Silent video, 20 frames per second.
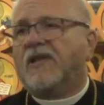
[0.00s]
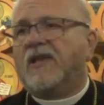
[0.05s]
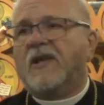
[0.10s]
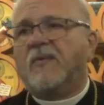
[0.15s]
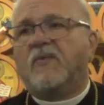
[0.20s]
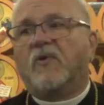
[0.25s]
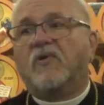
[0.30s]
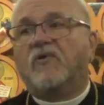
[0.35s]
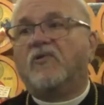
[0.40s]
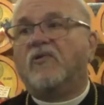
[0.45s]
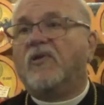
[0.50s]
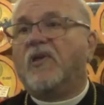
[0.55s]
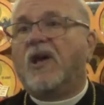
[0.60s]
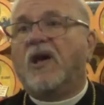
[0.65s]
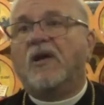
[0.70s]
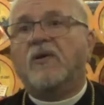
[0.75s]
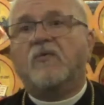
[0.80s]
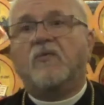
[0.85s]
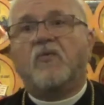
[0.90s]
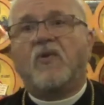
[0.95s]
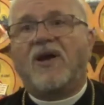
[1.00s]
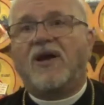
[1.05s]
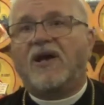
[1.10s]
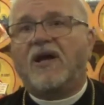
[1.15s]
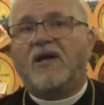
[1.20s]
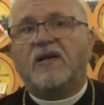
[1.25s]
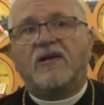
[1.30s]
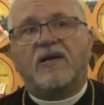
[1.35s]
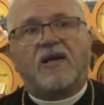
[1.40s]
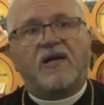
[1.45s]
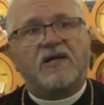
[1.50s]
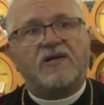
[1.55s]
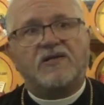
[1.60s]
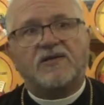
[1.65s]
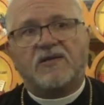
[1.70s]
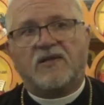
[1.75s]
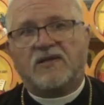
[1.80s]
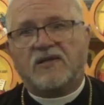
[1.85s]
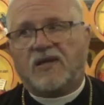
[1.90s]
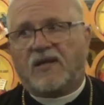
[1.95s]
they will not
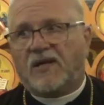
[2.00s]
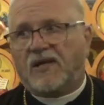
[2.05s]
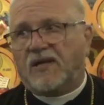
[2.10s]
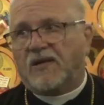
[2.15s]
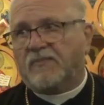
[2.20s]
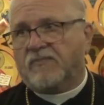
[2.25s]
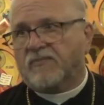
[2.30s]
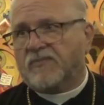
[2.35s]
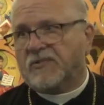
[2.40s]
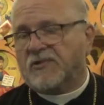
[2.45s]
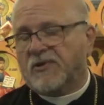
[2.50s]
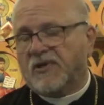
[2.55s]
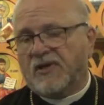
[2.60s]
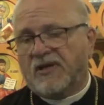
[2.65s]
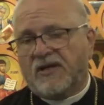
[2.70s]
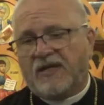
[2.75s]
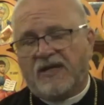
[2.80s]
recognize the times.